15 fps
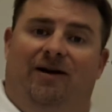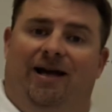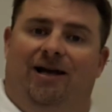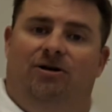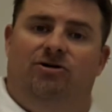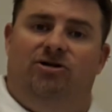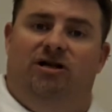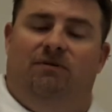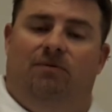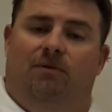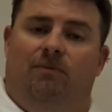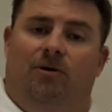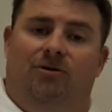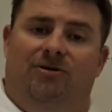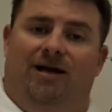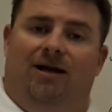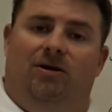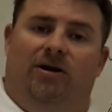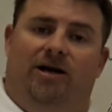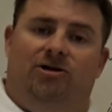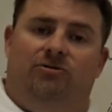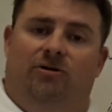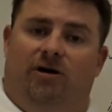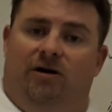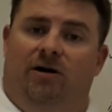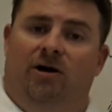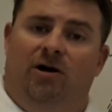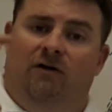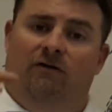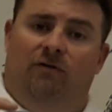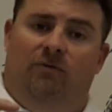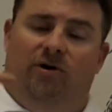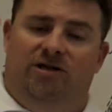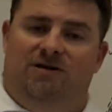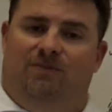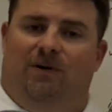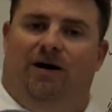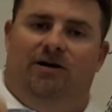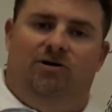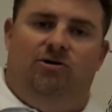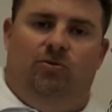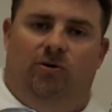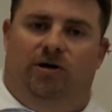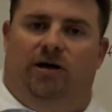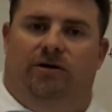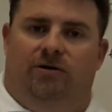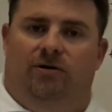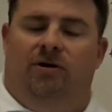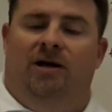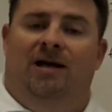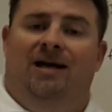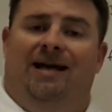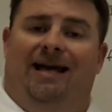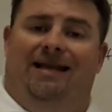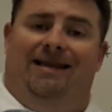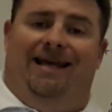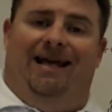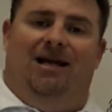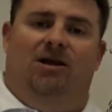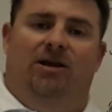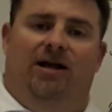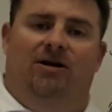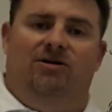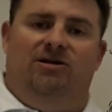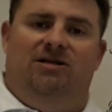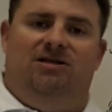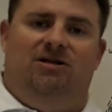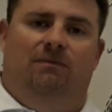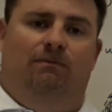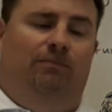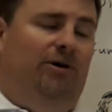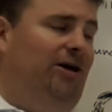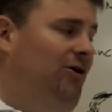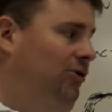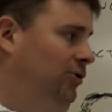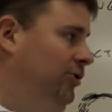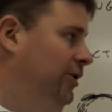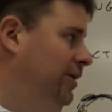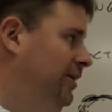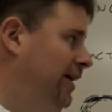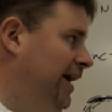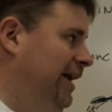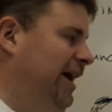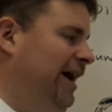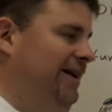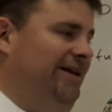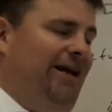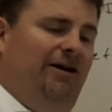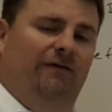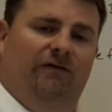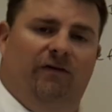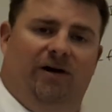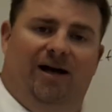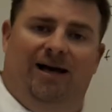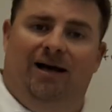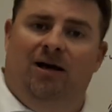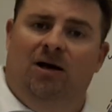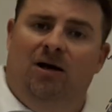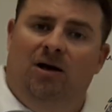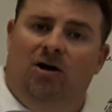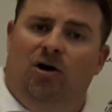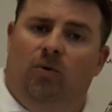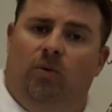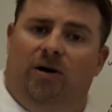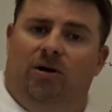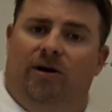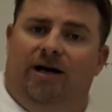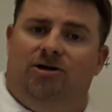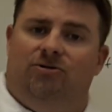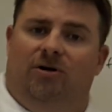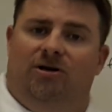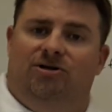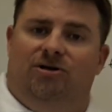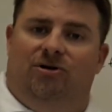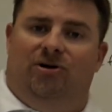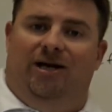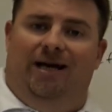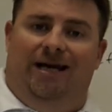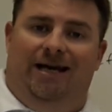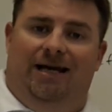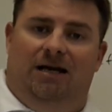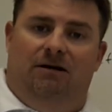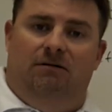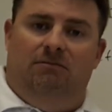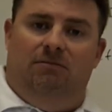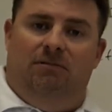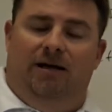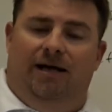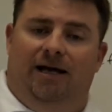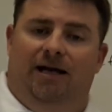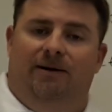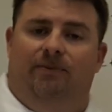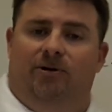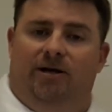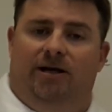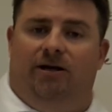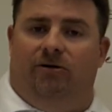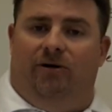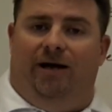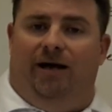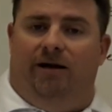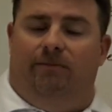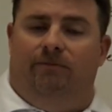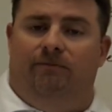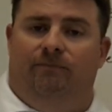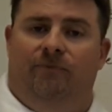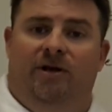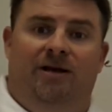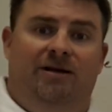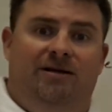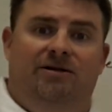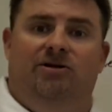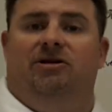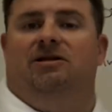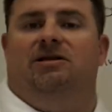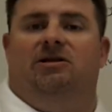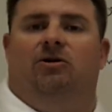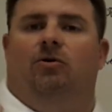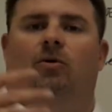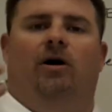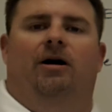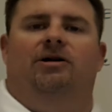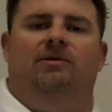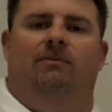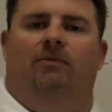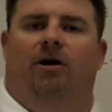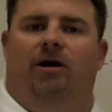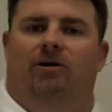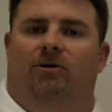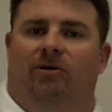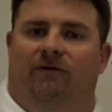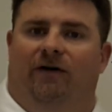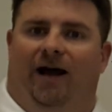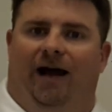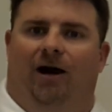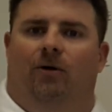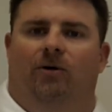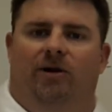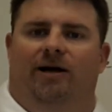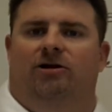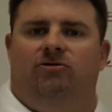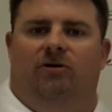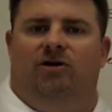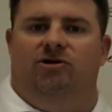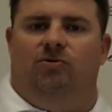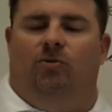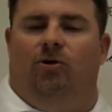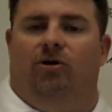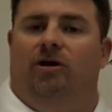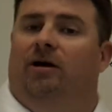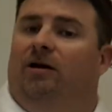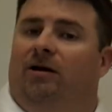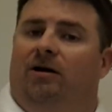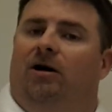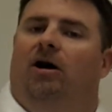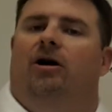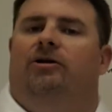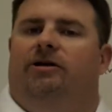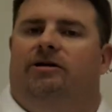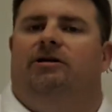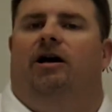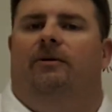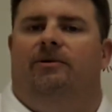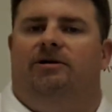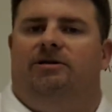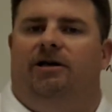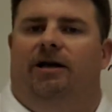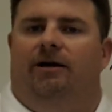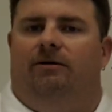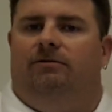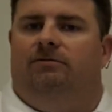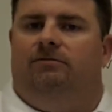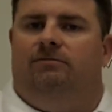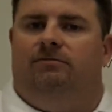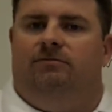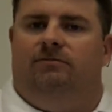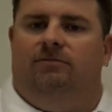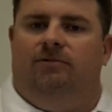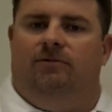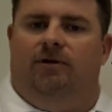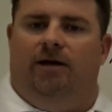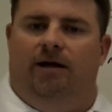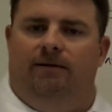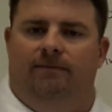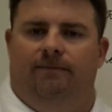energy to promote that electron from one spot to another. And that allows us to build and identify what electrons are in any particular atom. So this is the quantum model of how electrons work on the atomic scale. Okay?